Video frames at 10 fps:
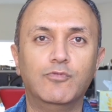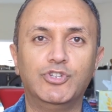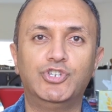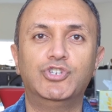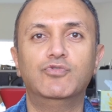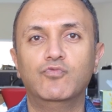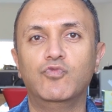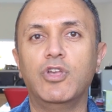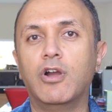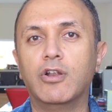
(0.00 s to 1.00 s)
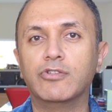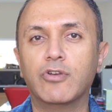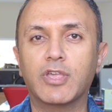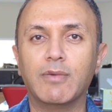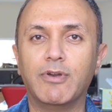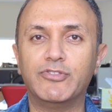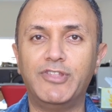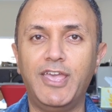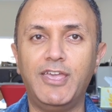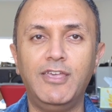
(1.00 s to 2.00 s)
which we are talking about
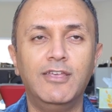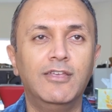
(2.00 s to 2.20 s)
today.